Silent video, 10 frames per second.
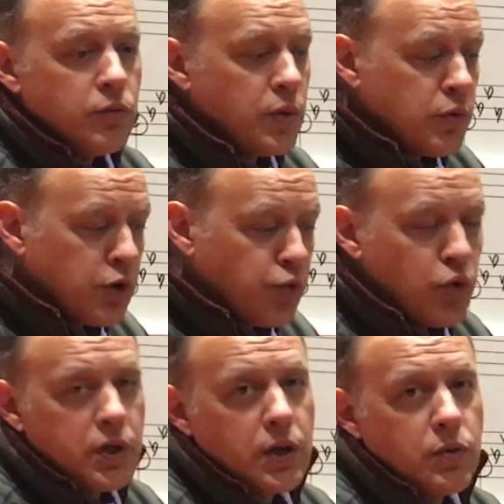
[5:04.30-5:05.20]
when we're
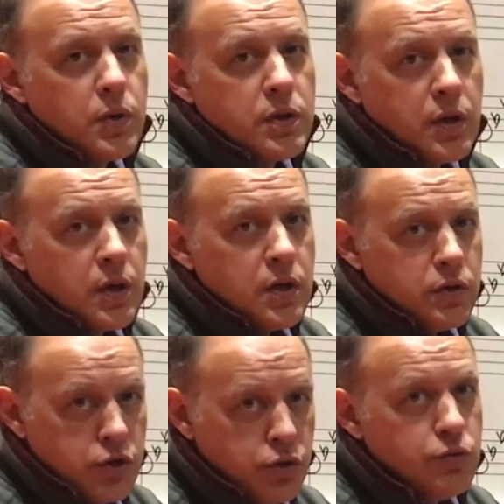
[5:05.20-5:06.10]
working with
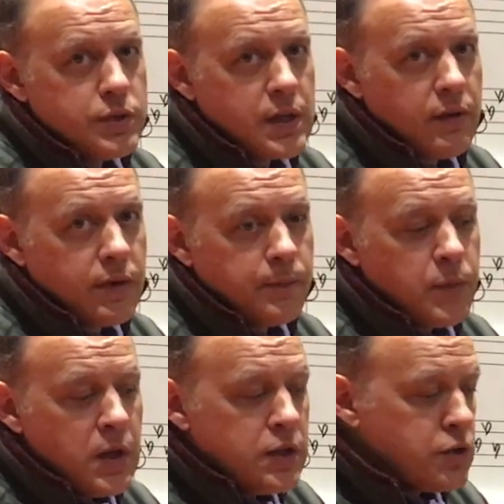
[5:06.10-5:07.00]
2/7.
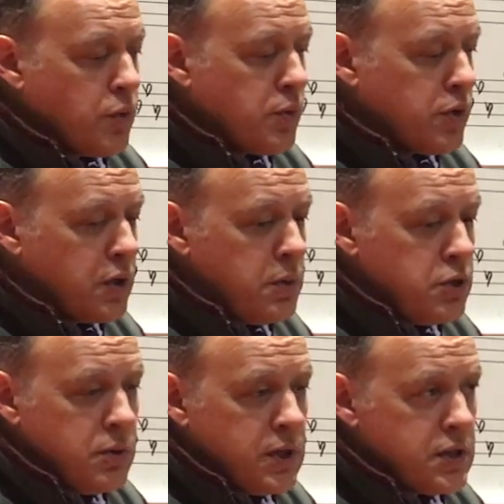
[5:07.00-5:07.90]
So what we're going to be
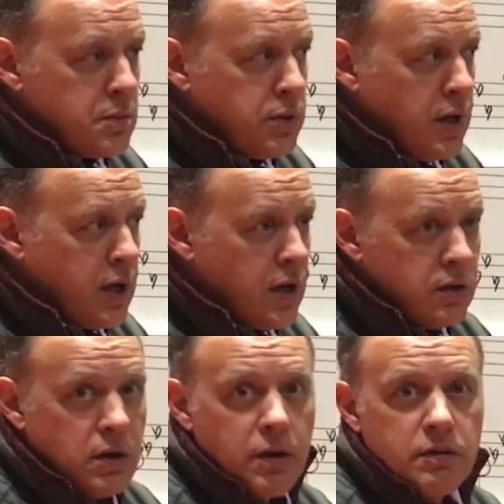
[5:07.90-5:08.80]
doing is applying a
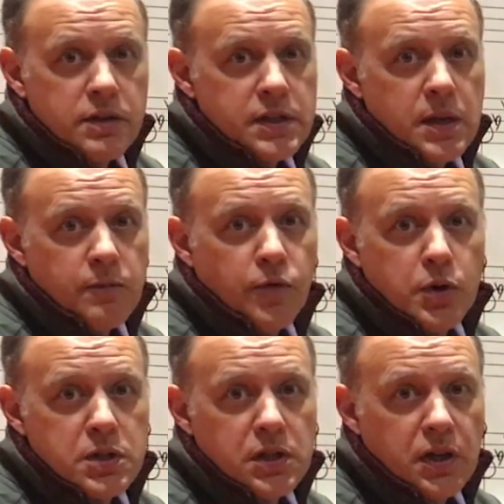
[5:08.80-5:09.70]
lot of the same
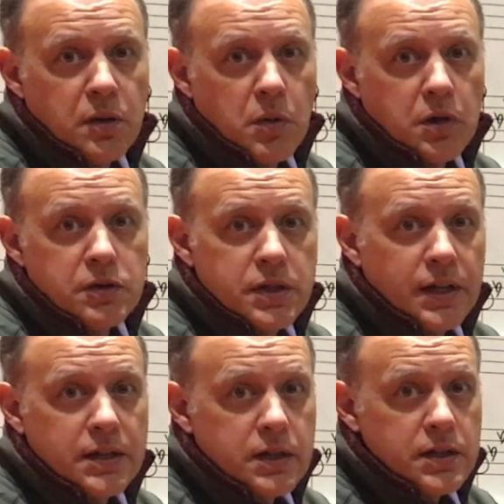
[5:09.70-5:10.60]
voice leading models and
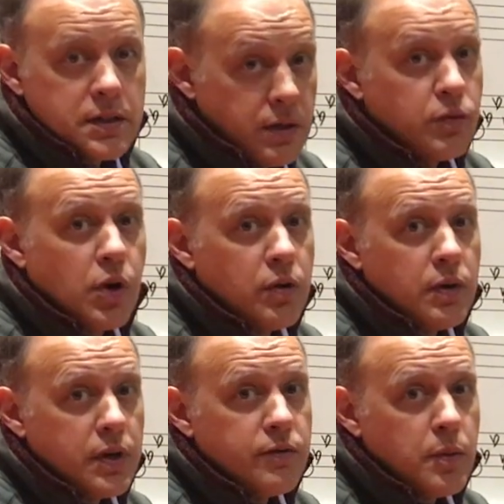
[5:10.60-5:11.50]
ideas that we're
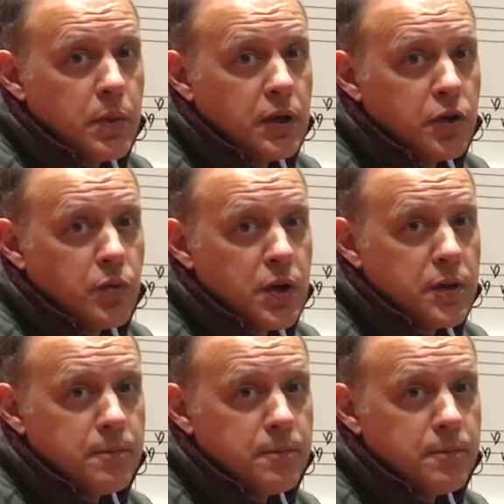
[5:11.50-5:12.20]
already familiar with.